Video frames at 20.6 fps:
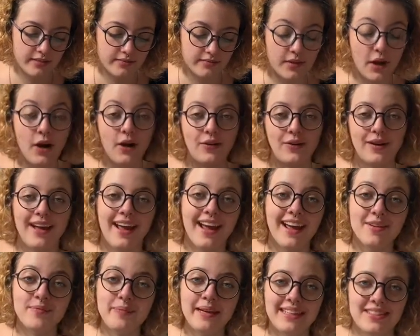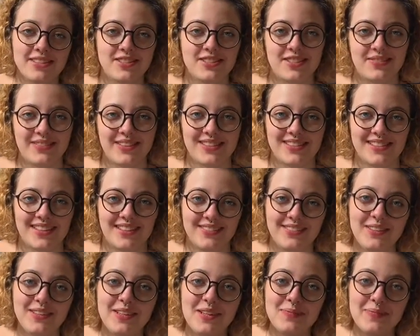Oh, and pictures of yourself.
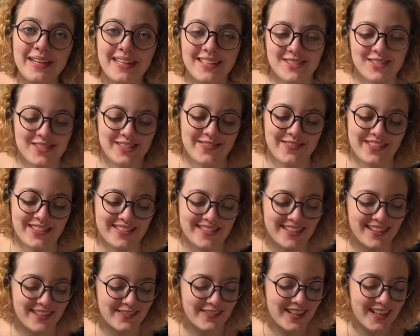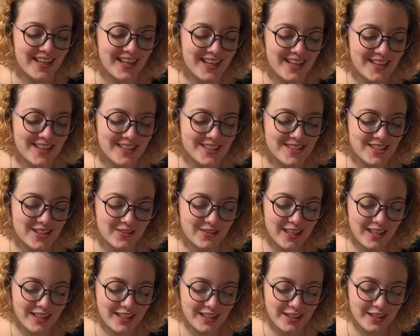You need pictures of yourself. So
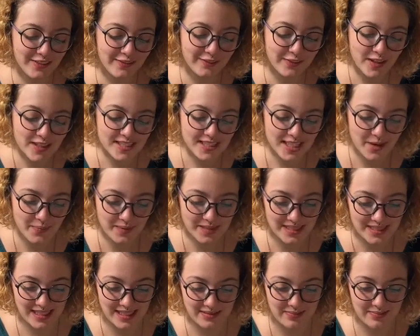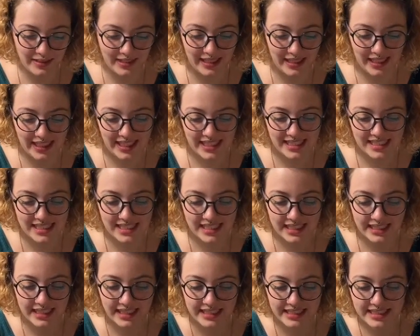what your first step is going to be is
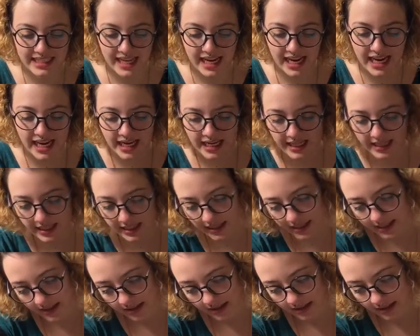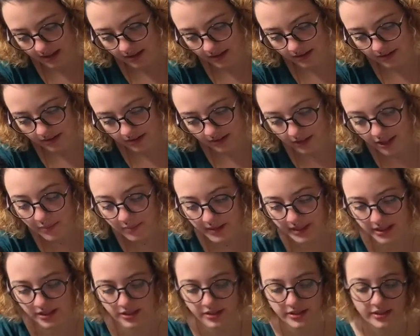to take 3
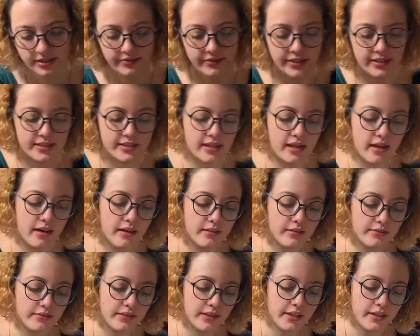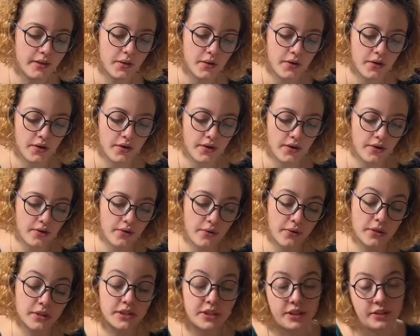pictures of yourself,
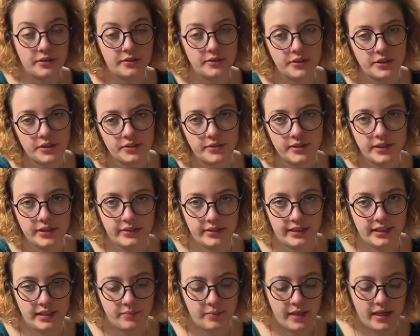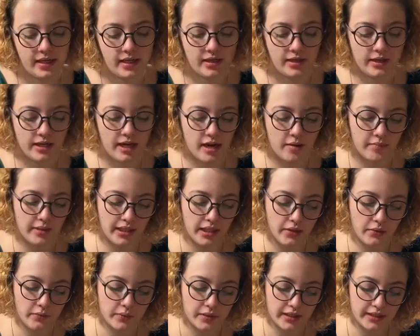or 2 or 3, depending on how many
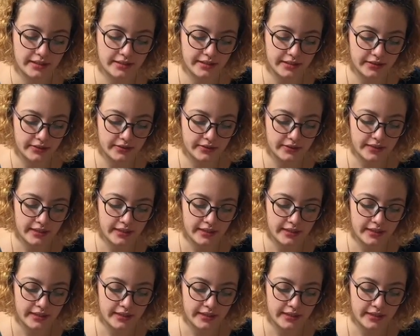you want to do.